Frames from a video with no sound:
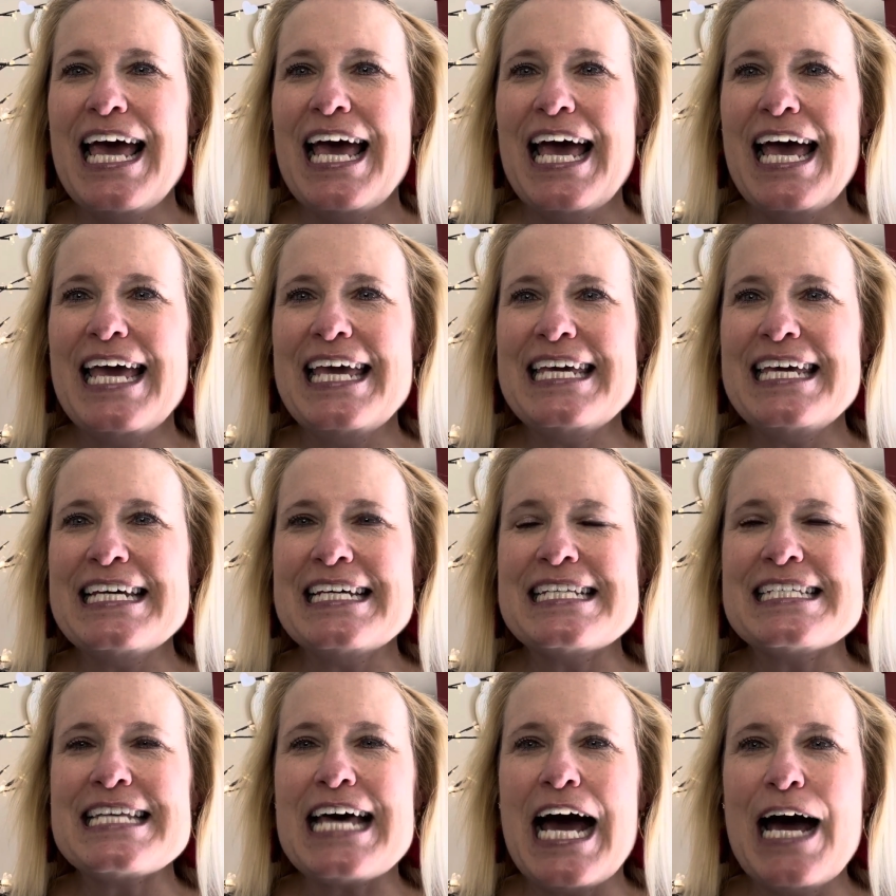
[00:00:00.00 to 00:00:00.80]

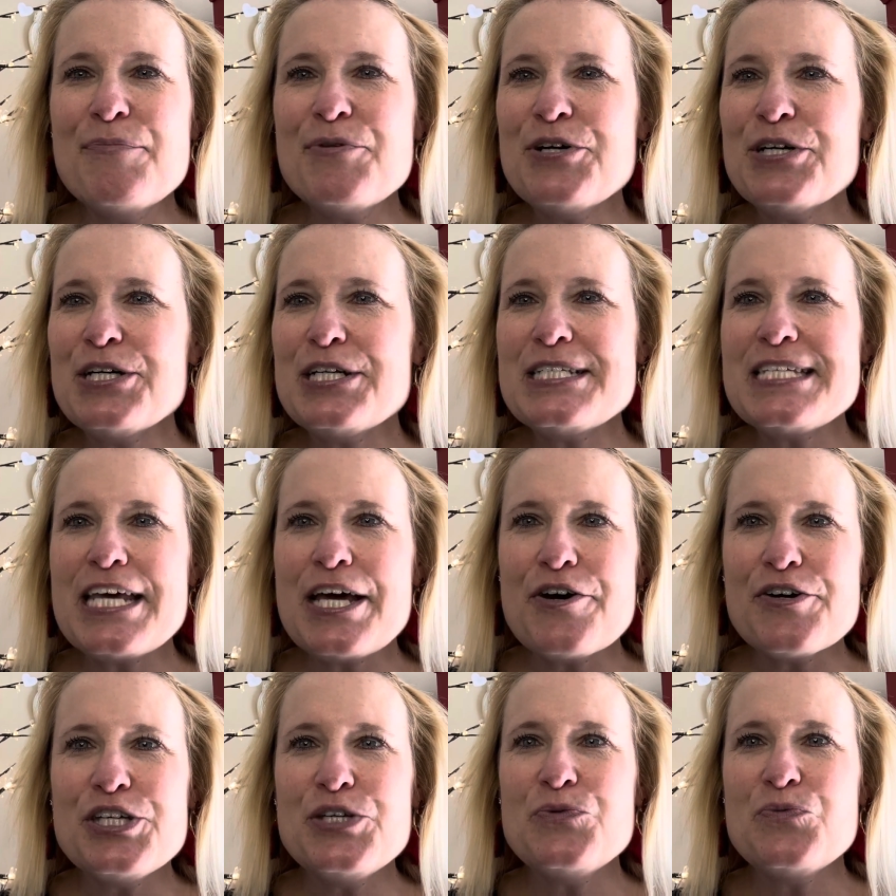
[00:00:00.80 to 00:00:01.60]
and I'm going to
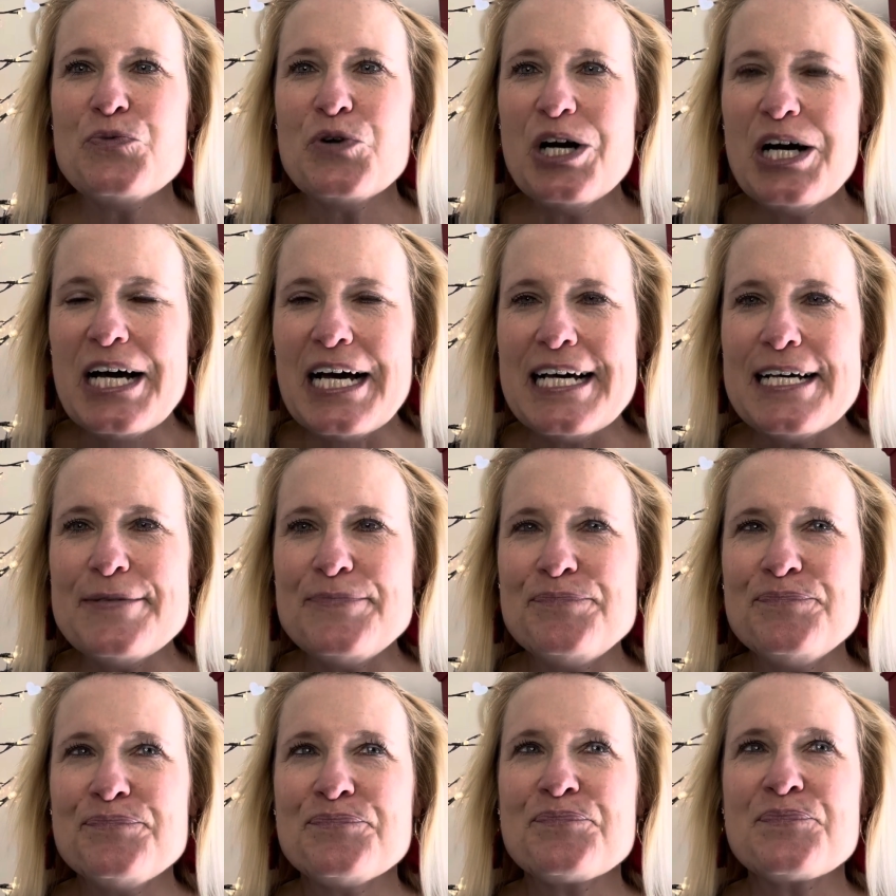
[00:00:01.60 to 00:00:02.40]
tell you what,
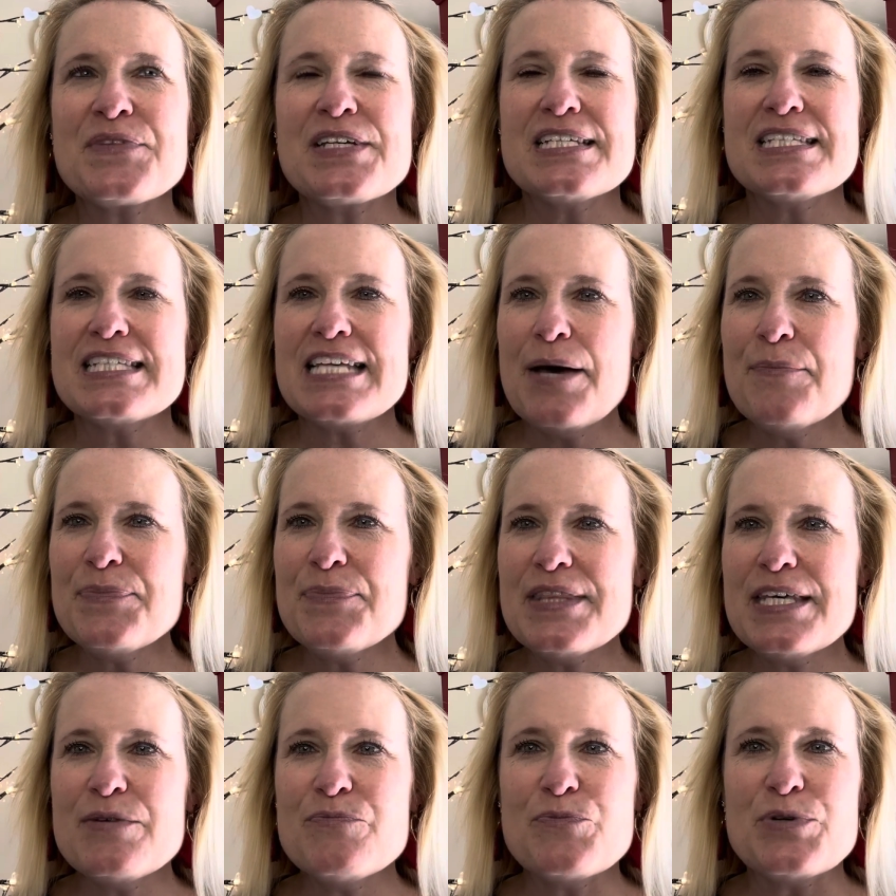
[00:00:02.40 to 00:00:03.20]

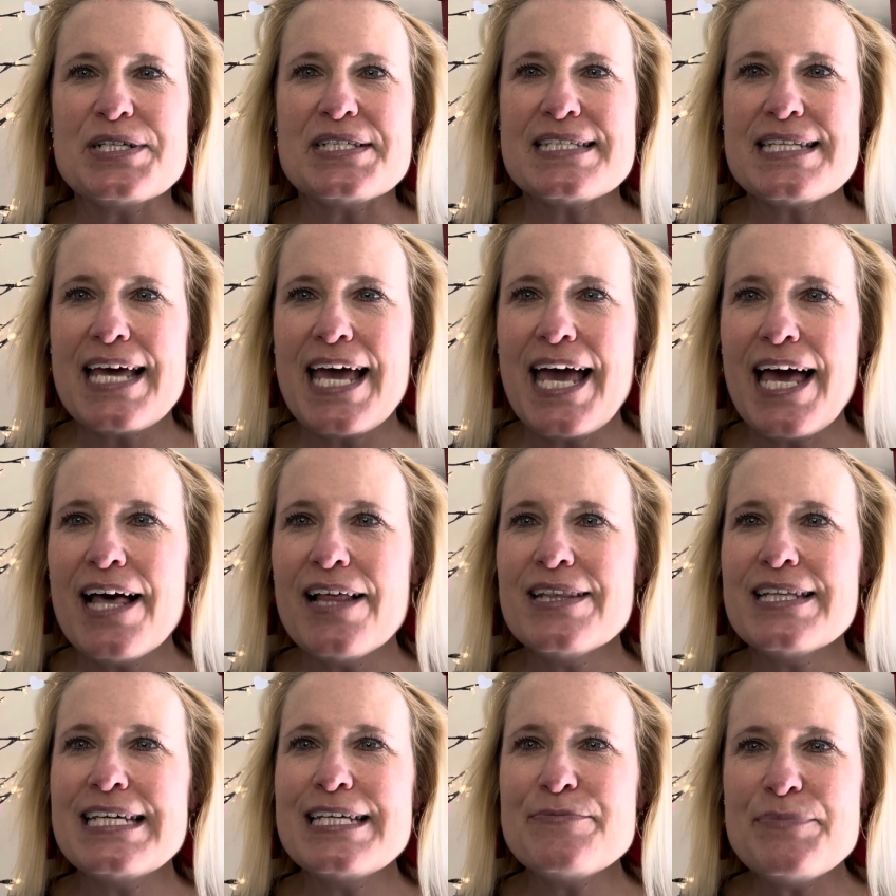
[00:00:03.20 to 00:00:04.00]
something was
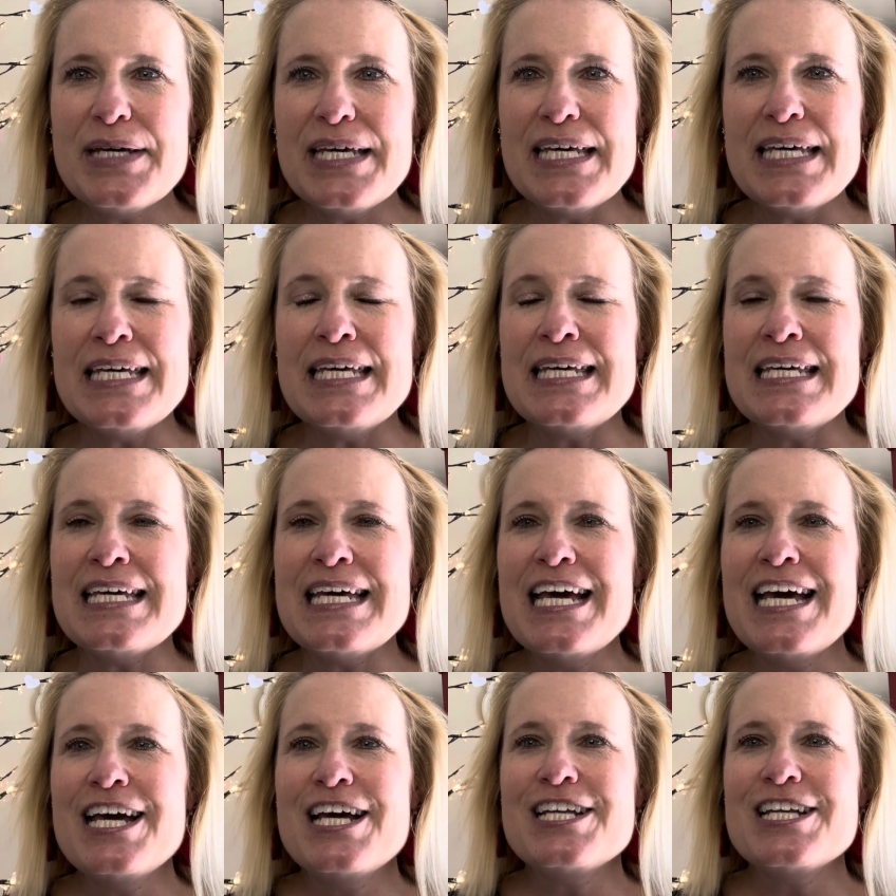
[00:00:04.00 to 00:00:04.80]
telling me
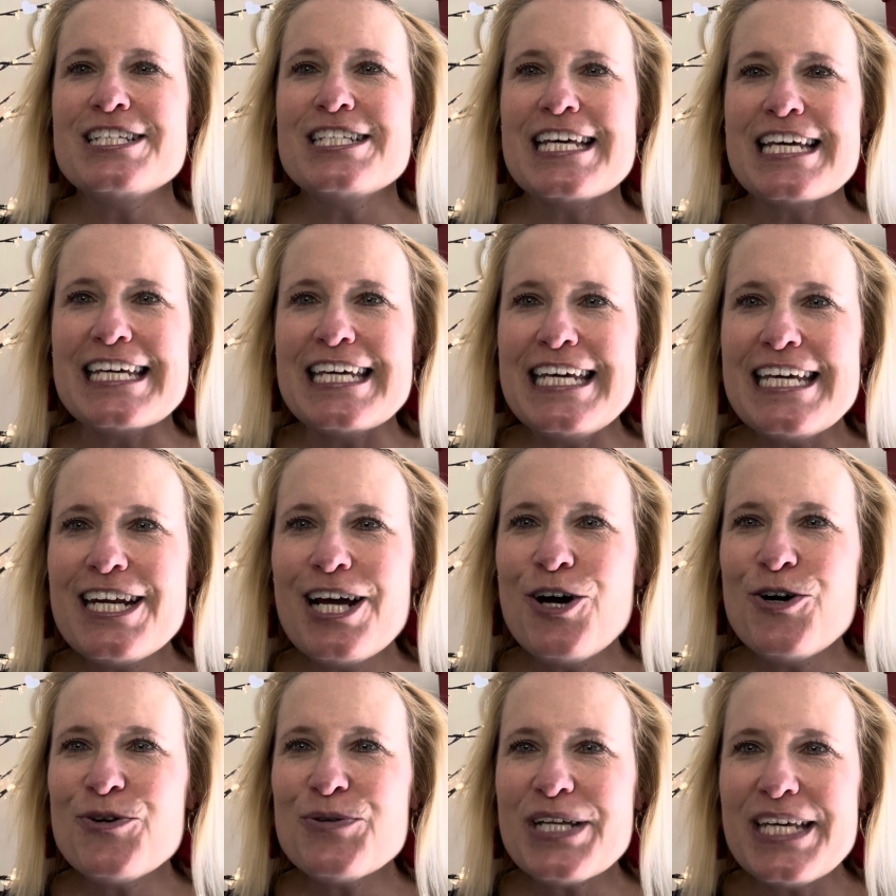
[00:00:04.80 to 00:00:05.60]
to get
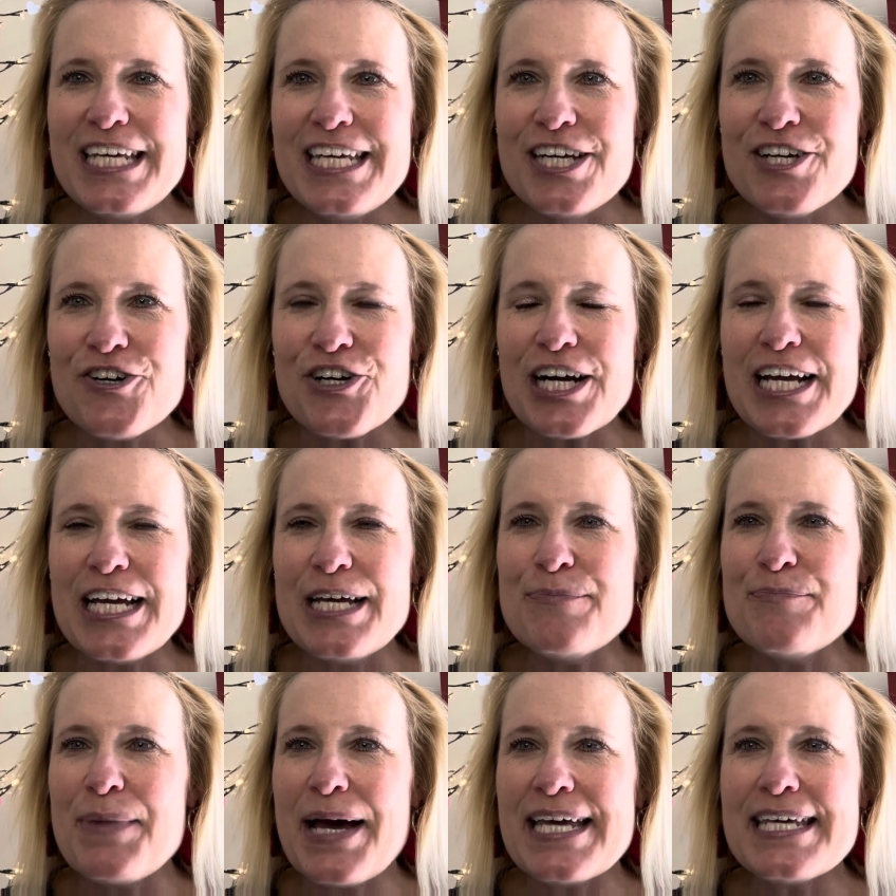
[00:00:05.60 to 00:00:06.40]
on here
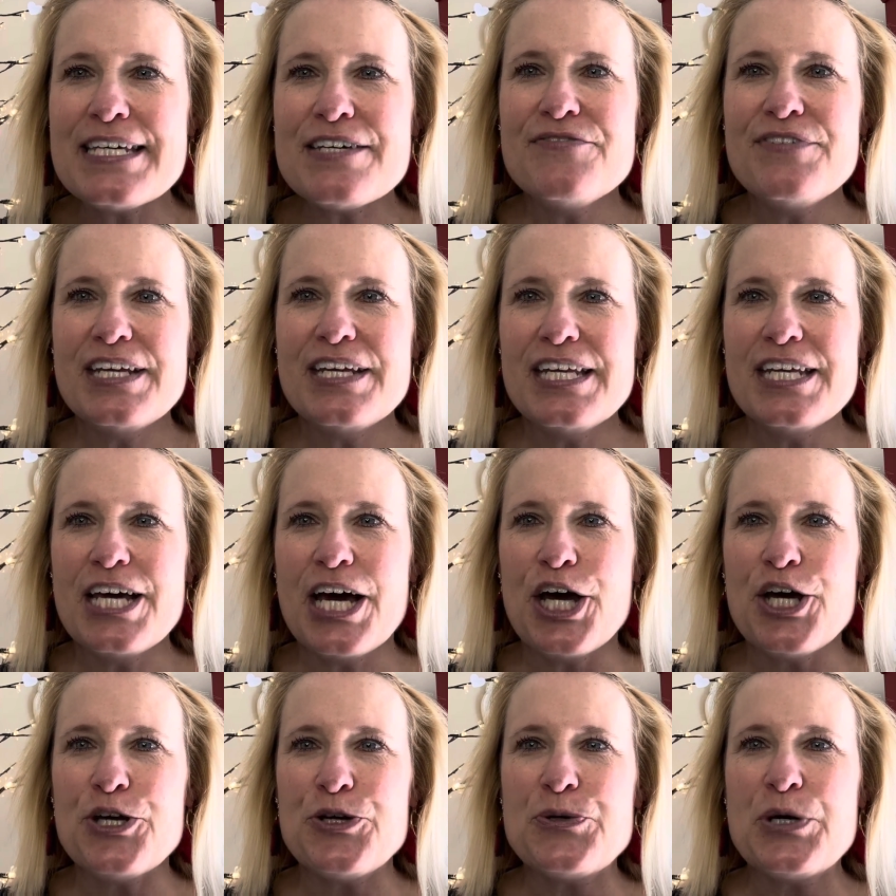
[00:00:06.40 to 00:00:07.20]
and make a
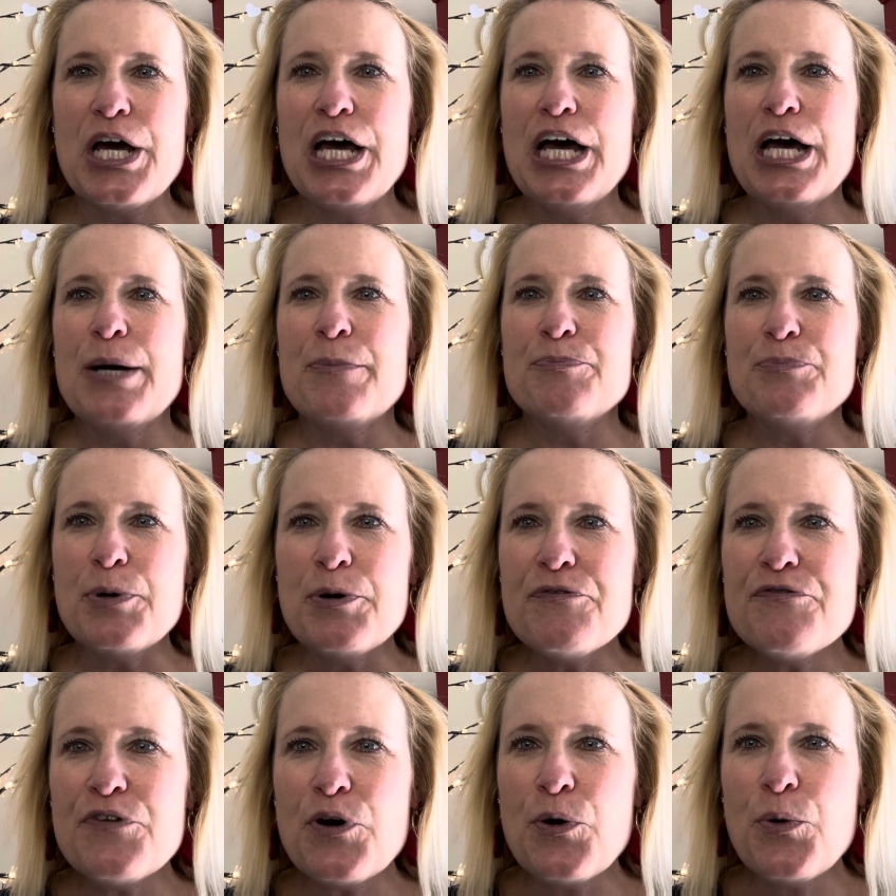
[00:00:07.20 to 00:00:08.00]
video
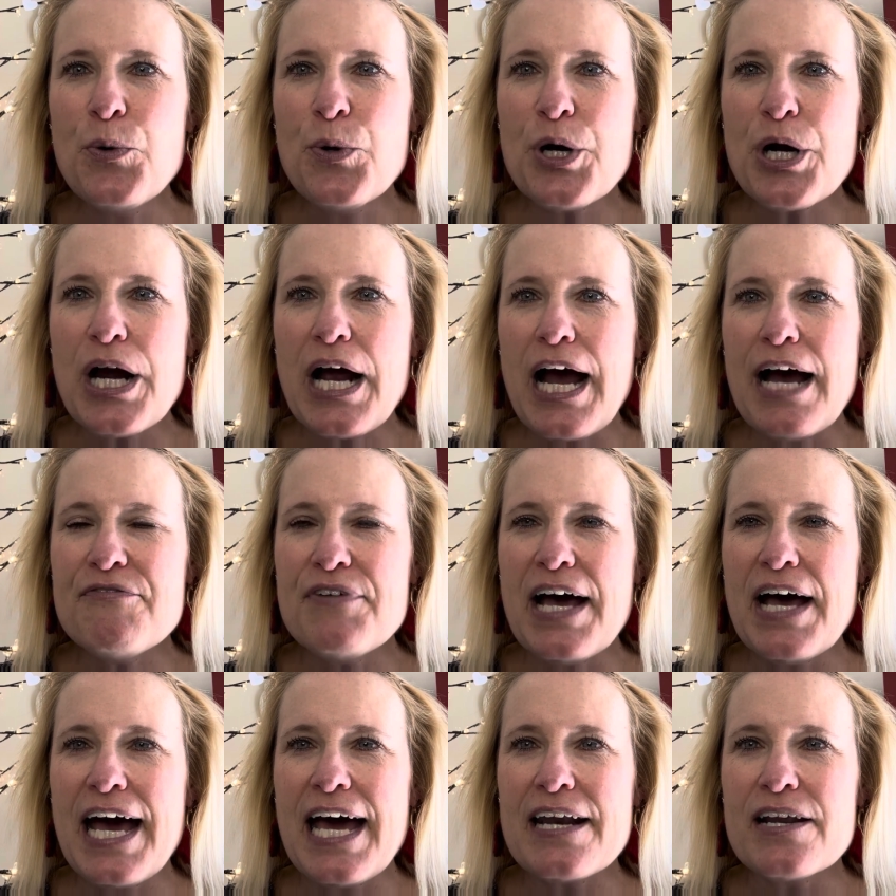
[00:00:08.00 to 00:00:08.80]
before I've
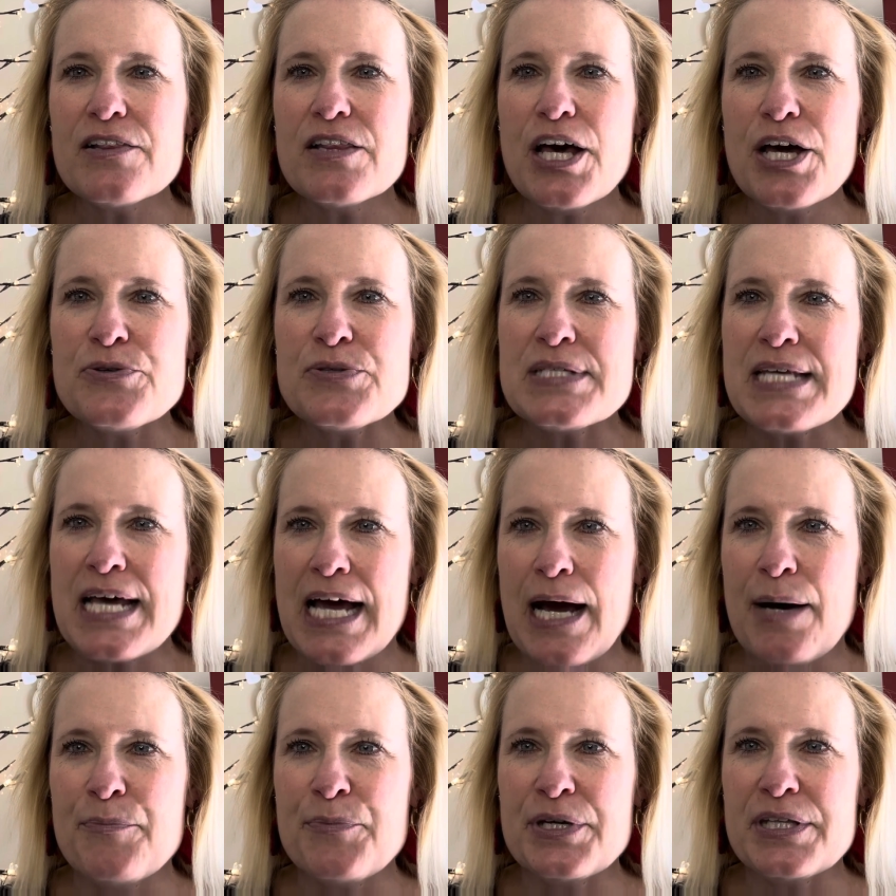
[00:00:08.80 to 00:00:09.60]
had alone
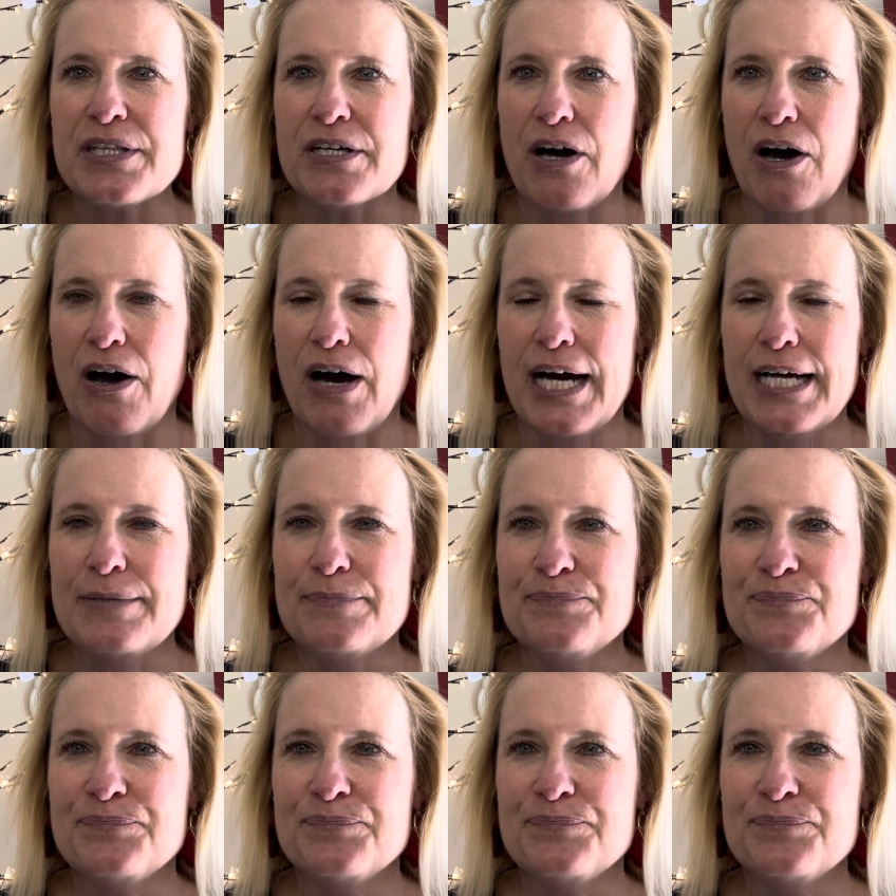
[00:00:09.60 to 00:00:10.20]
time with God.